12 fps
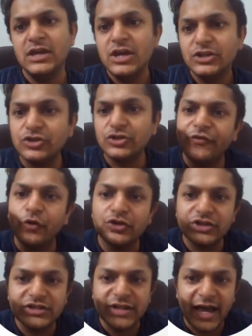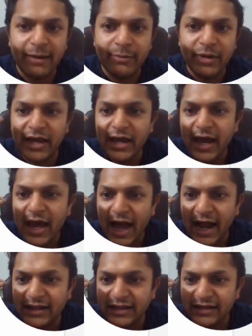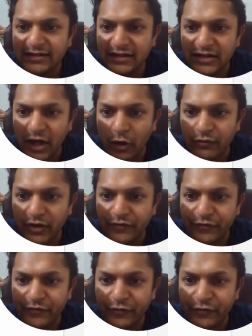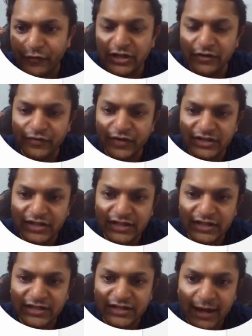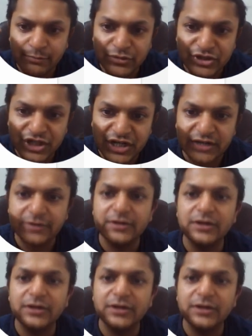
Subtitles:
So the force is MA and there is a downward force here which is MG.